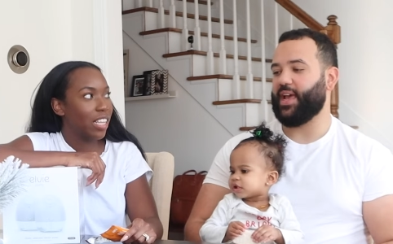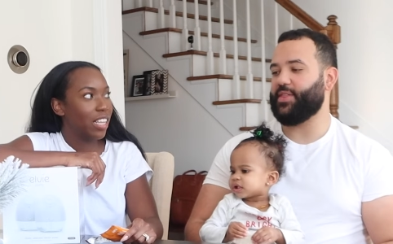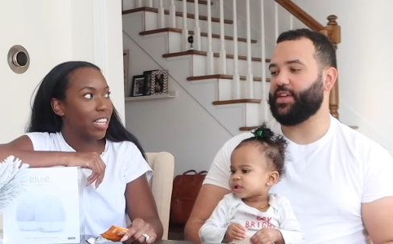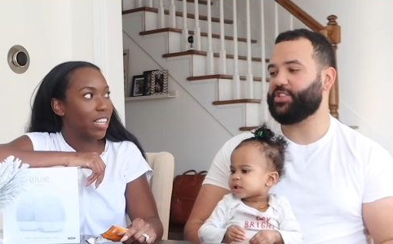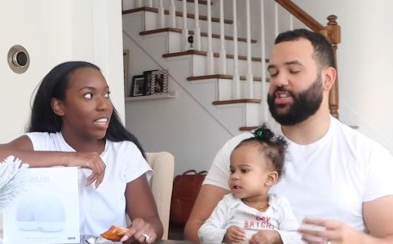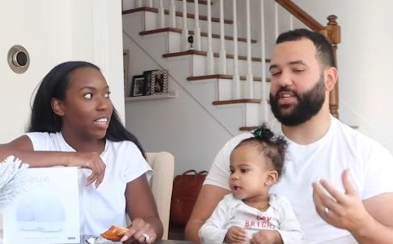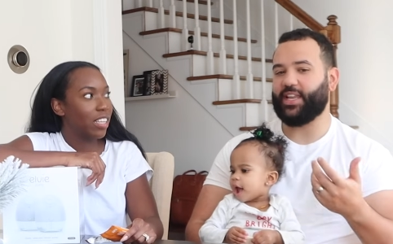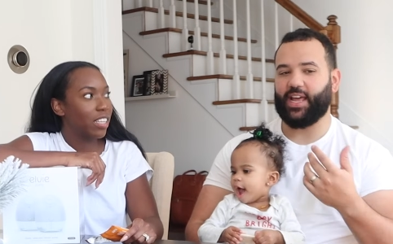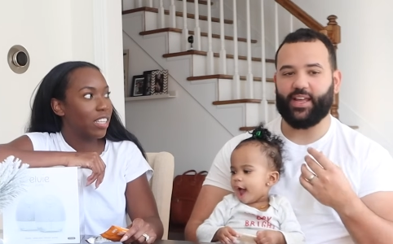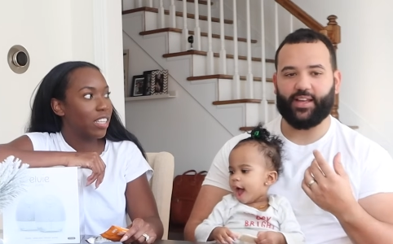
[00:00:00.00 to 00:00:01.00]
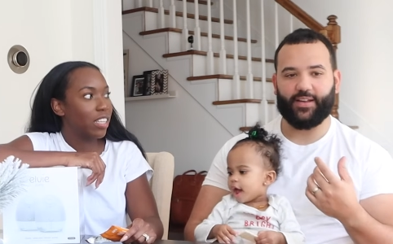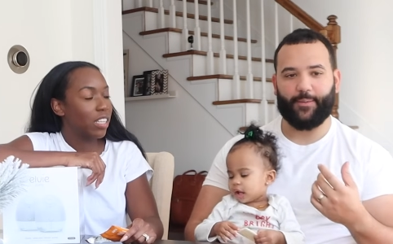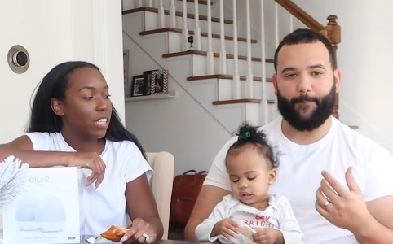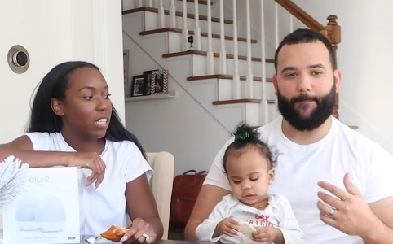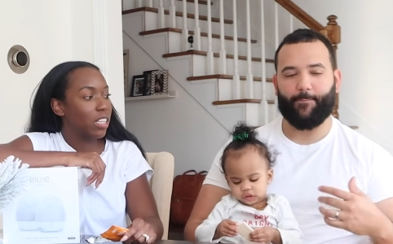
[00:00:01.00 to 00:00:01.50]
Speaker 1: and then she like
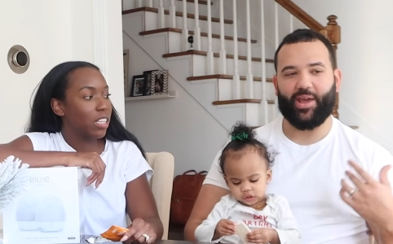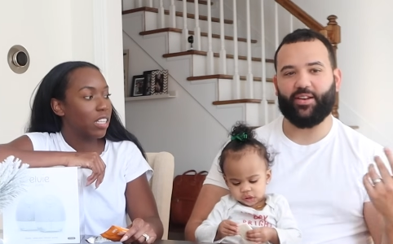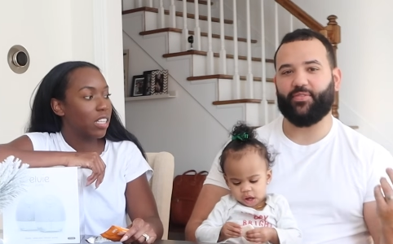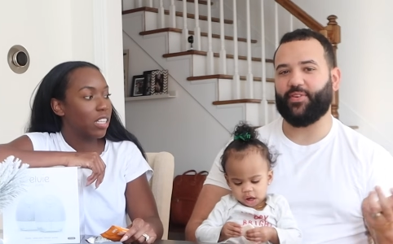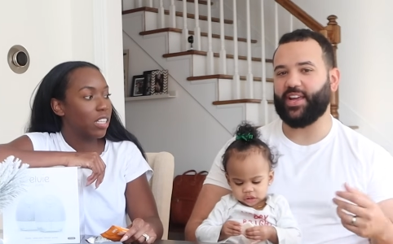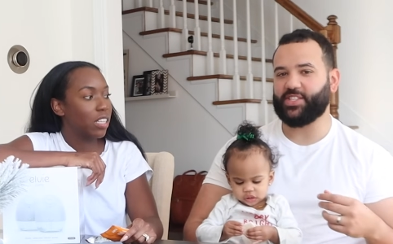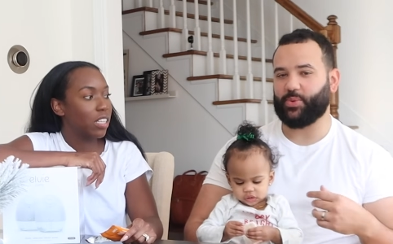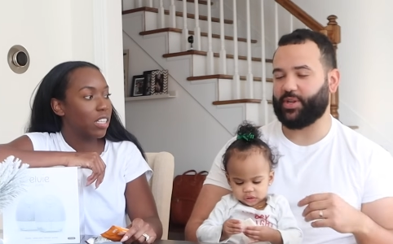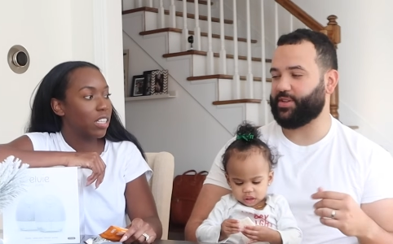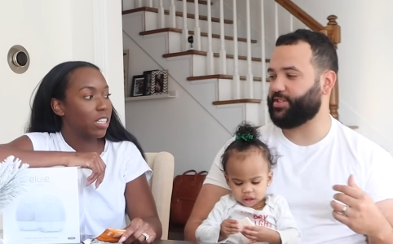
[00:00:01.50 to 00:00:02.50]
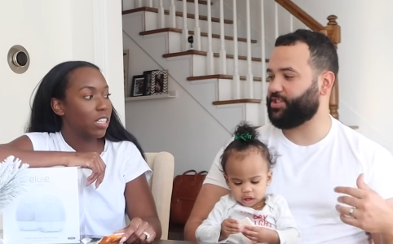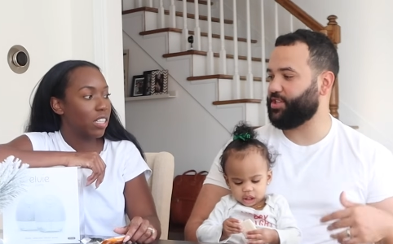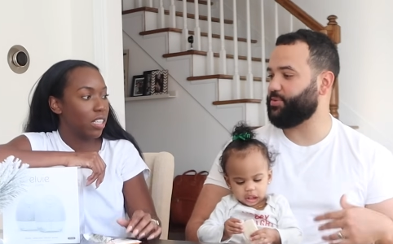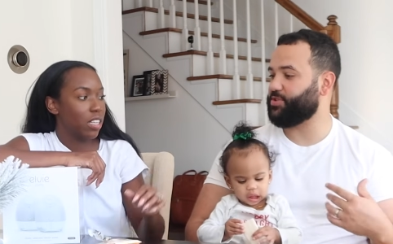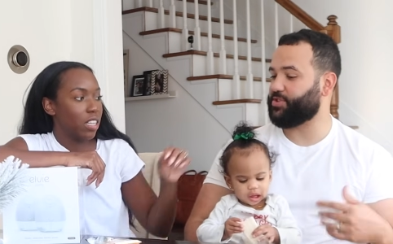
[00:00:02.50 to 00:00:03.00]
made a face when
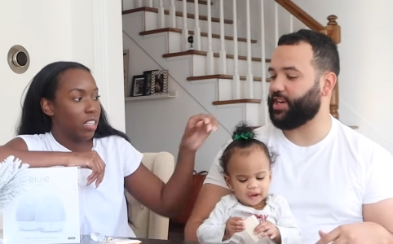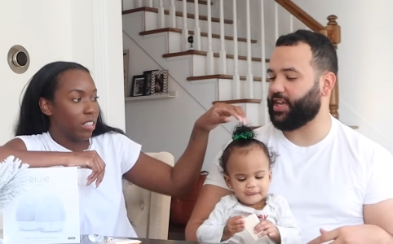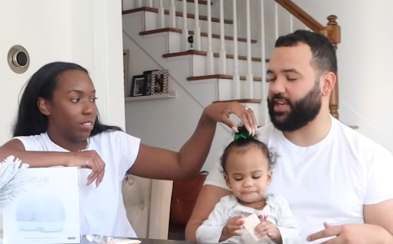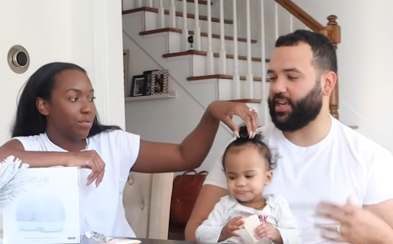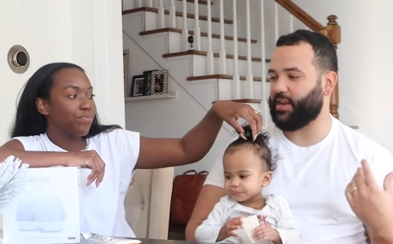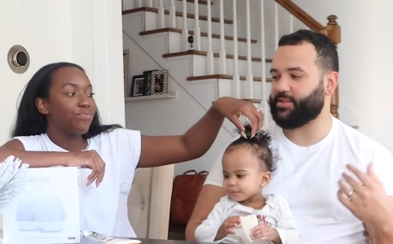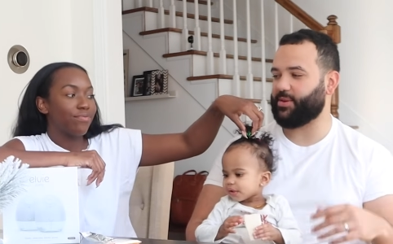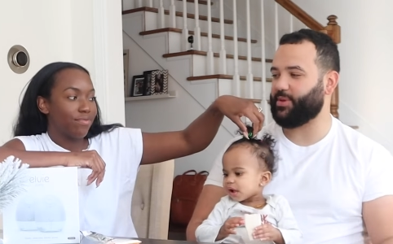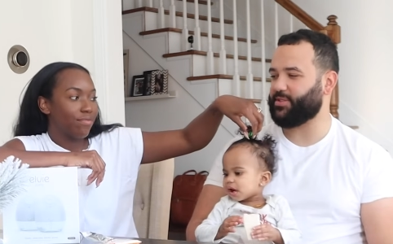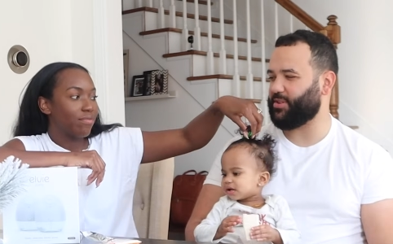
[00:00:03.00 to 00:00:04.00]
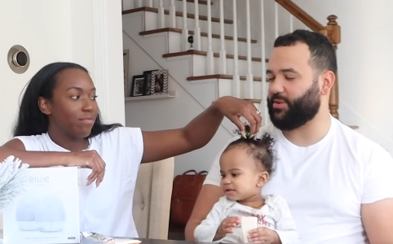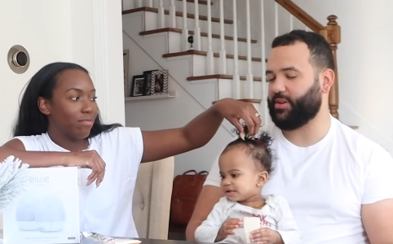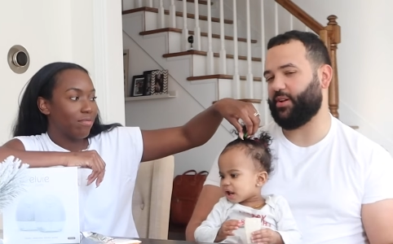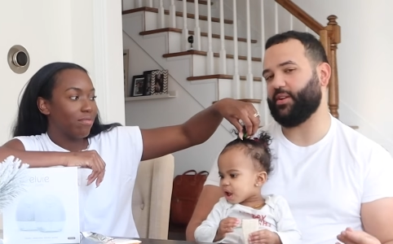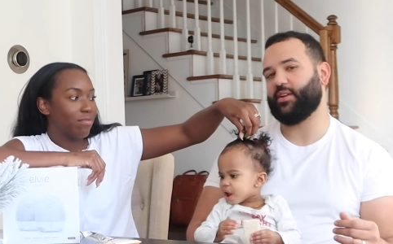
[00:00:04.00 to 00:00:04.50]
she was drinking it, and I was like, "What's going
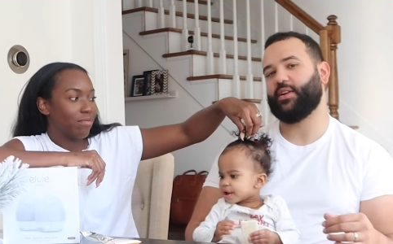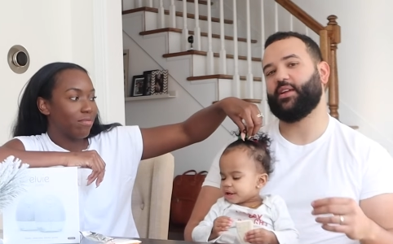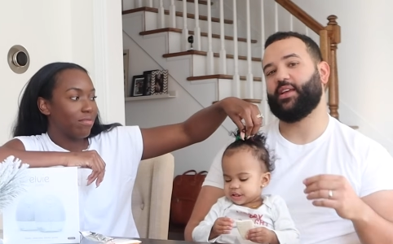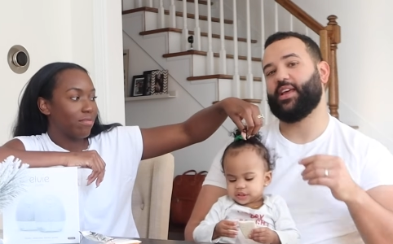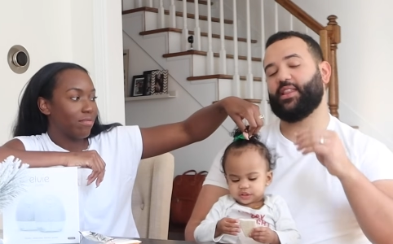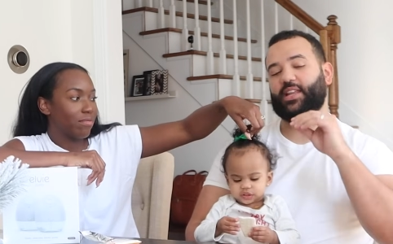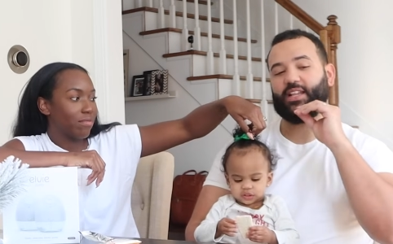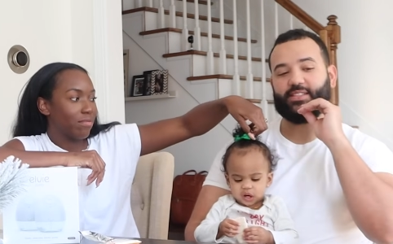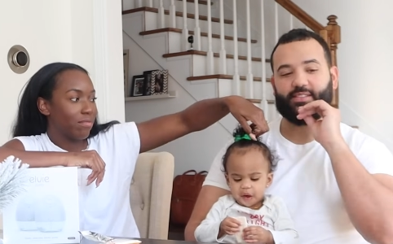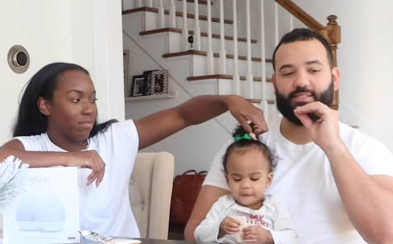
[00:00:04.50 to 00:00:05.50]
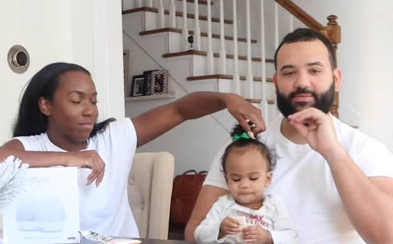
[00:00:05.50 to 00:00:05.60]
on?" And then I